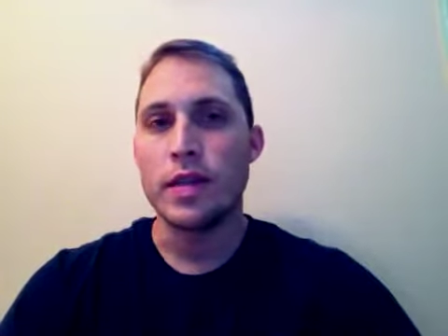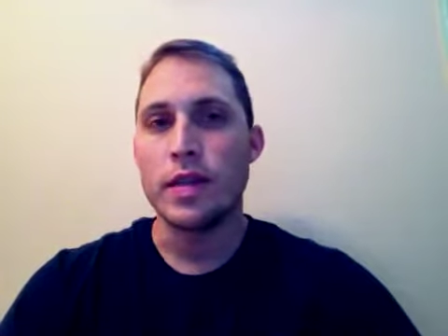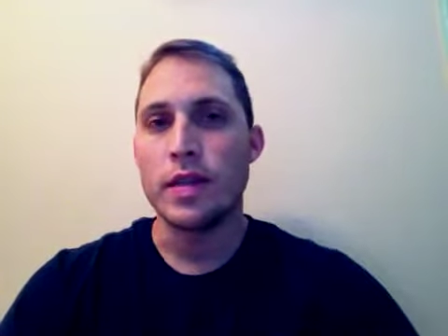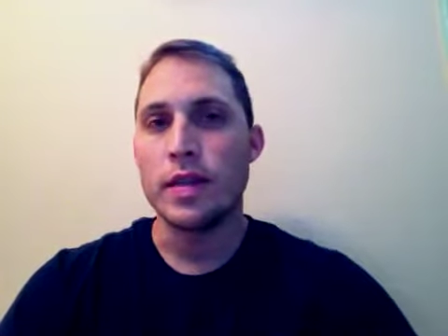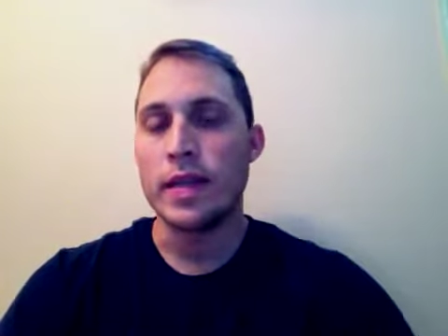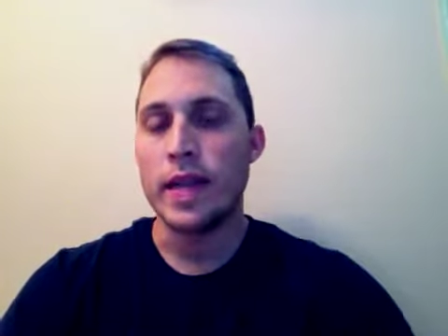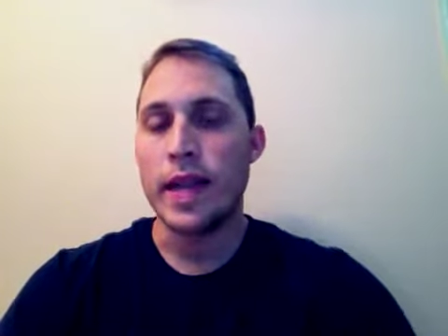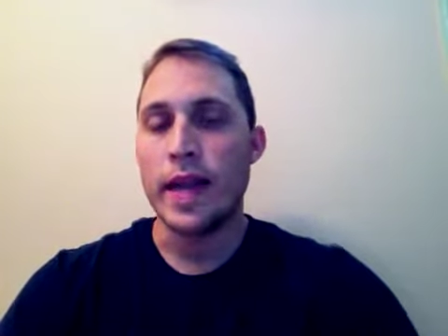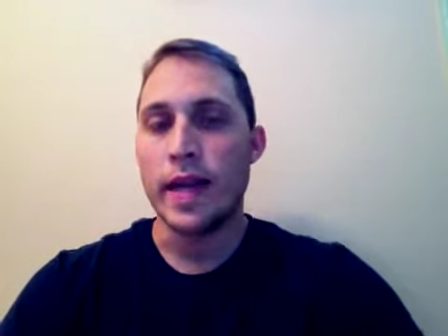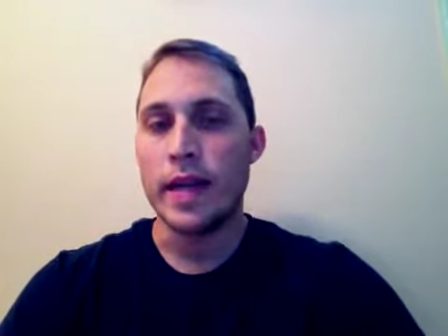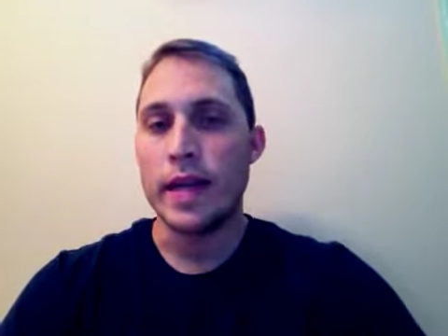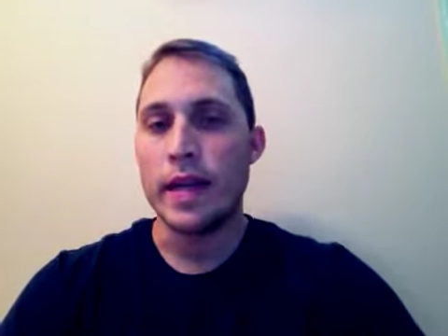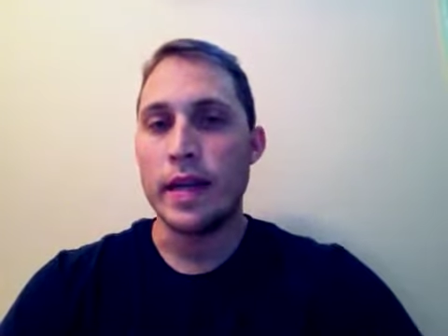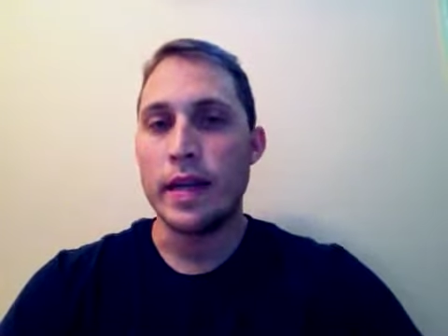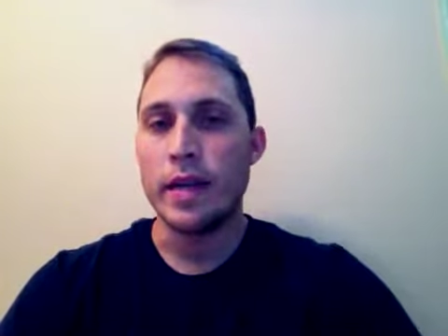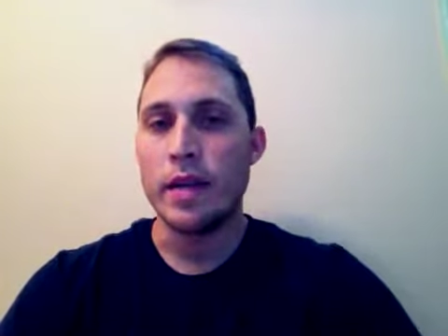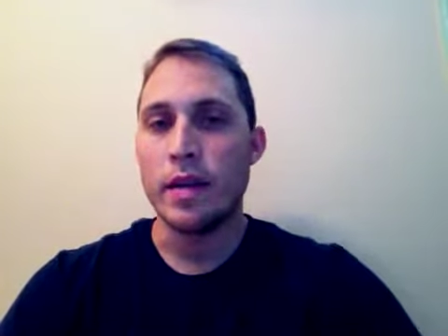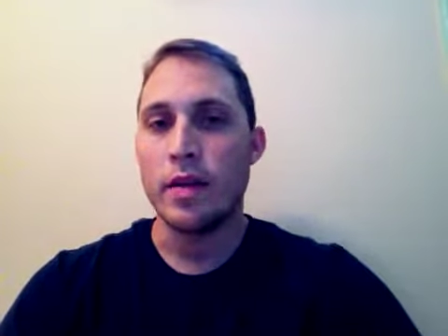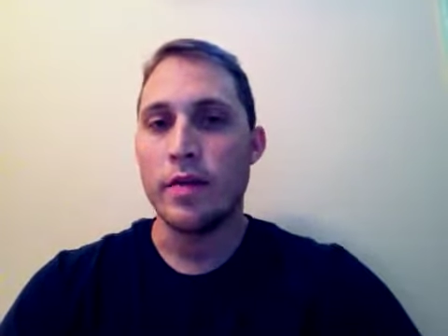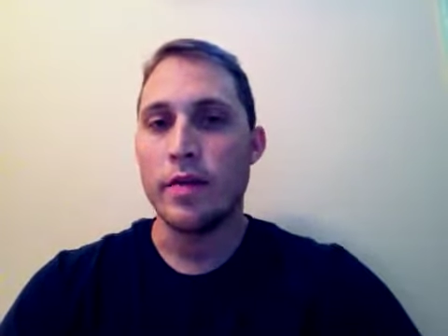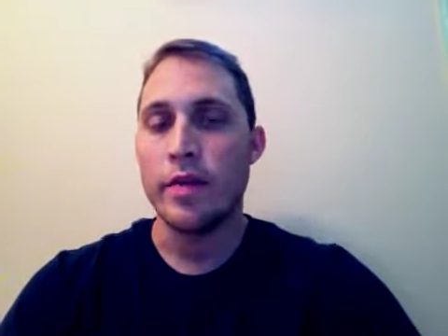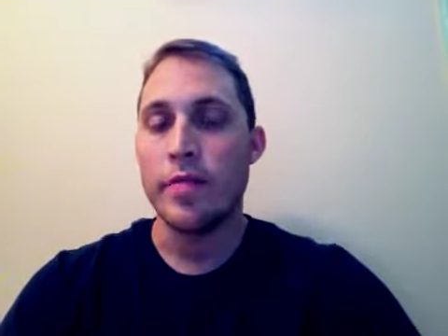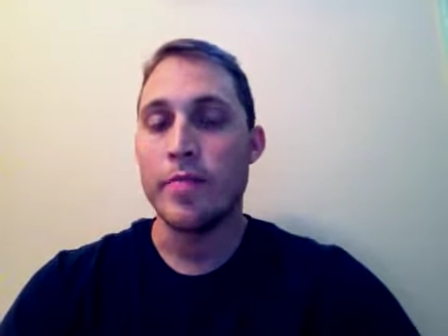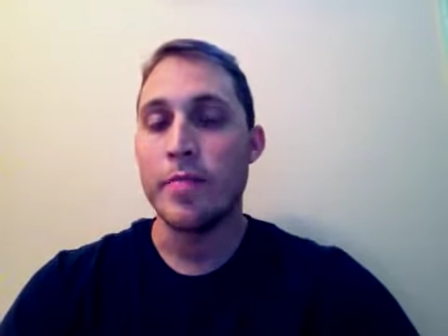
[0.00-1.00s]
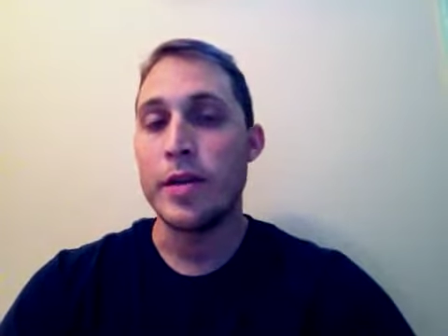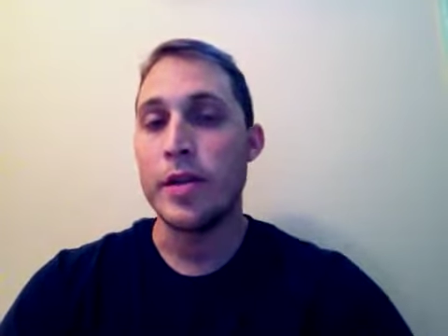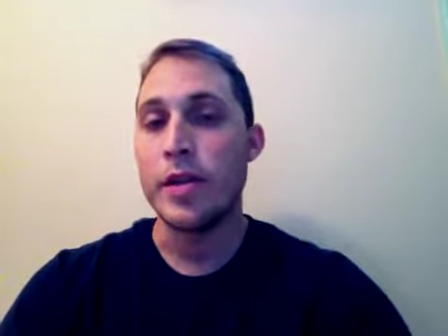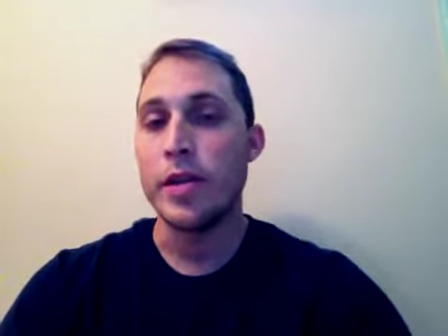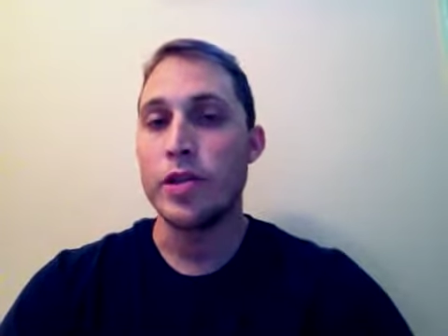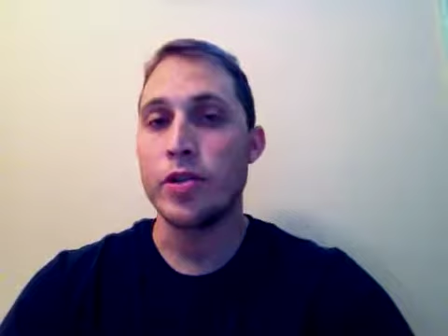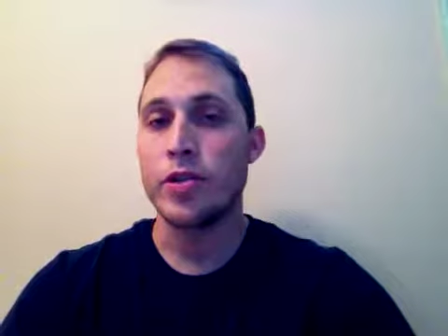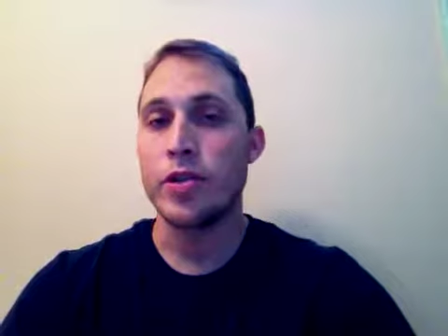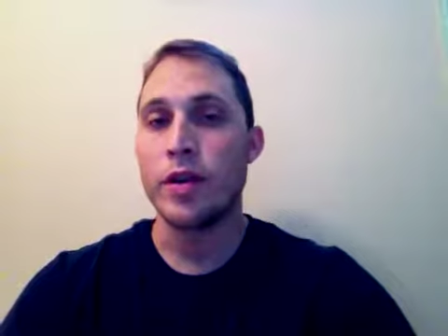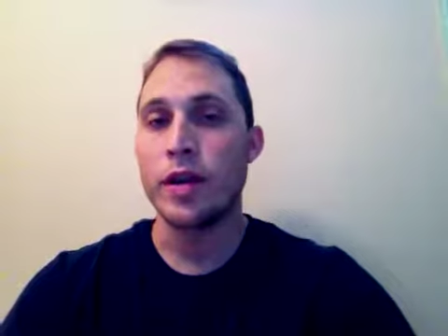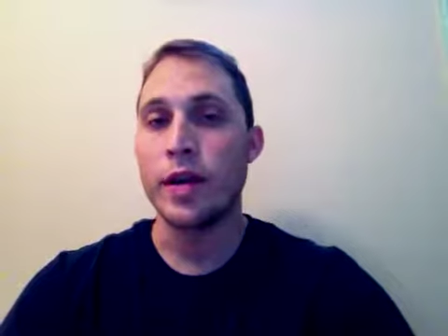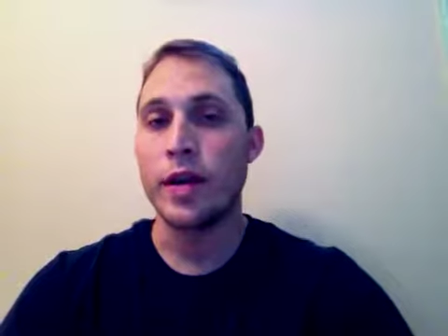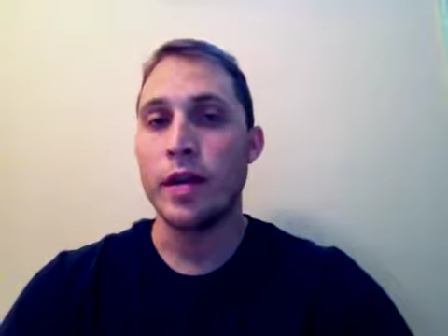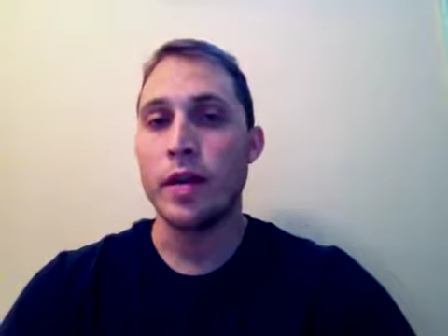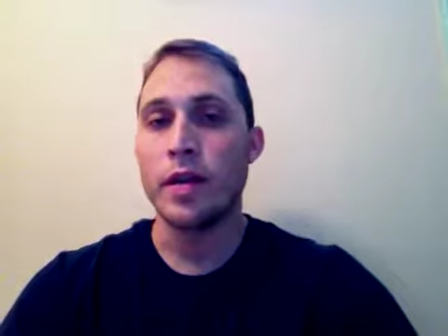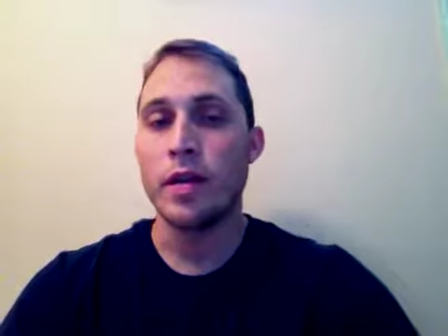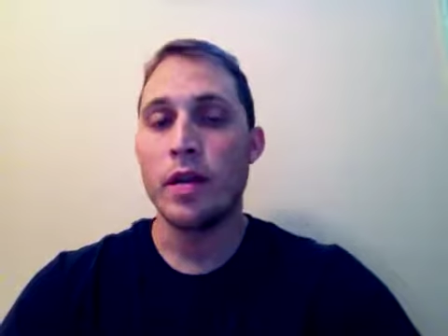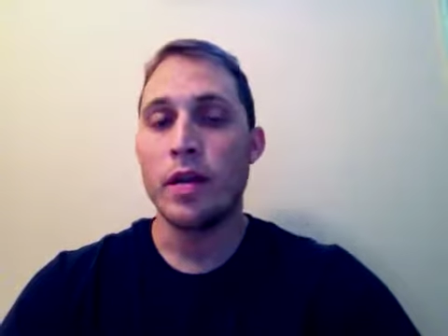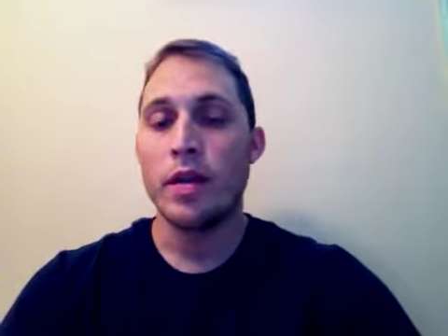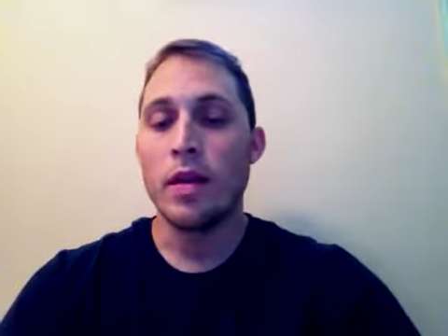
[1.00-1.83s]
the technique of administering